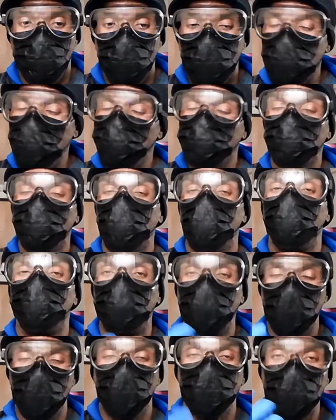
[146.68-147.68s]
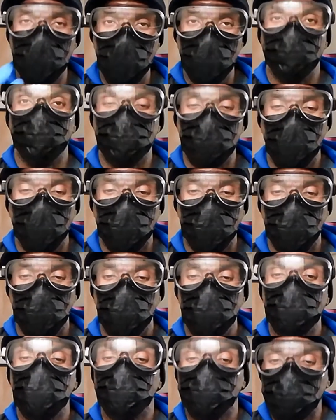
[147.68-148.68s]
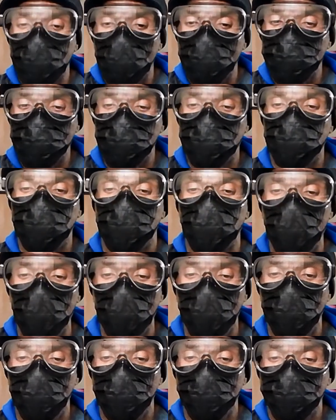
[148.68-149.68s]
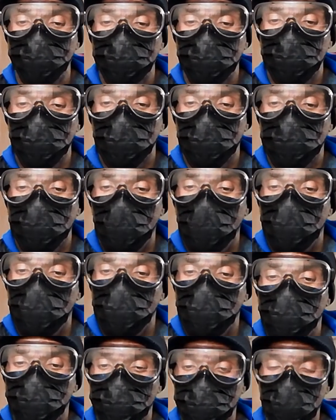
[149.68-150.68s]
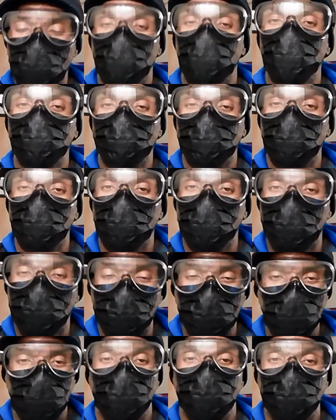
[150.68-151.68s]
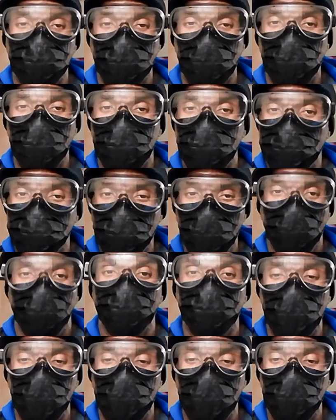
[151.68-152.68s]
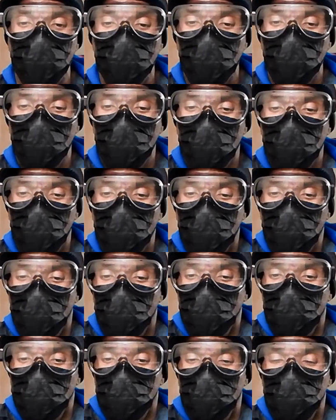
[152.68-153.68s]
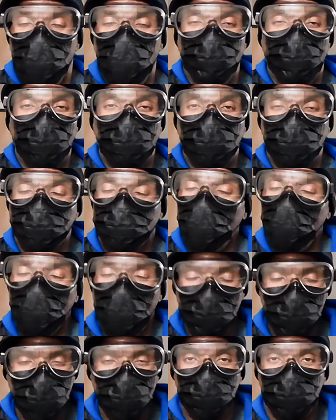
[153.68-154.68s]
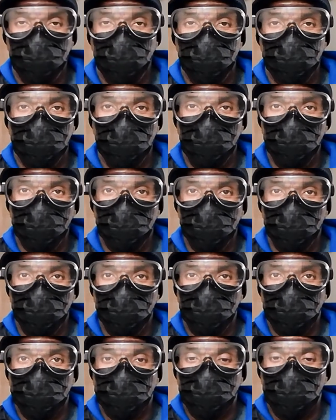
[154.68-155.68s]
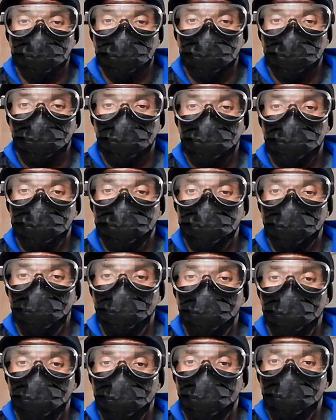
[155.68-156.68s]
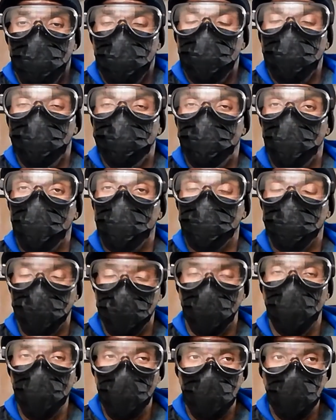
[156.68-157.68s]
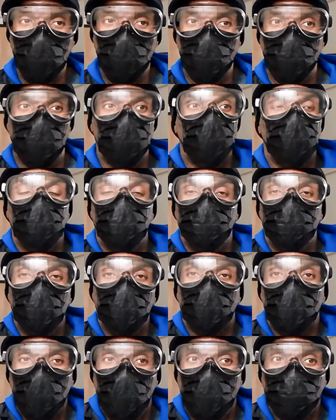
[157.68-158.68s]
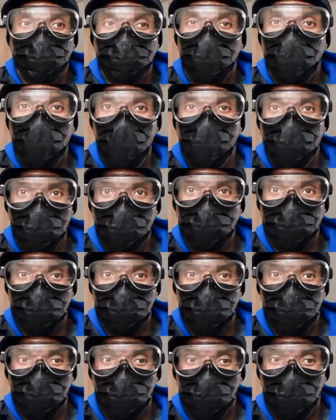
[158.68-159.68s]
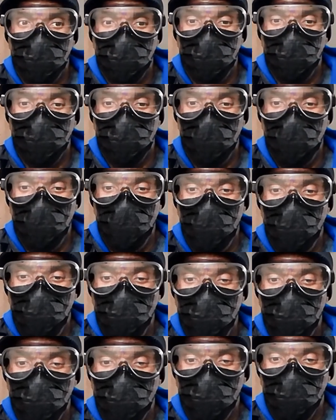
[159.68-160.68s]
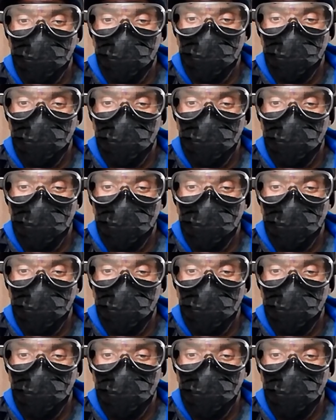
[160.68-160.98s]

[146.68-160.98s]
He's going to play the game tonight. It just goes to show that Rudy's in great shape. He's healthy. He has a strong immune system. So he felt so good. He didn't realize he had it. And now